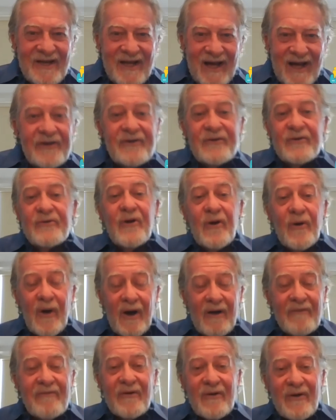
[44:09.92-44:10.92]
do know
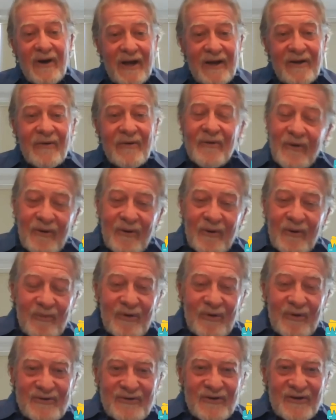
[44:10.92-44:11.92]
of her. I don't know her
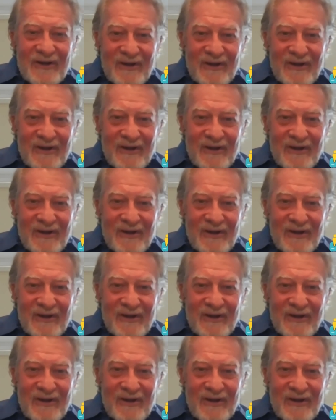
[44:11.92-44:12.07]
personally.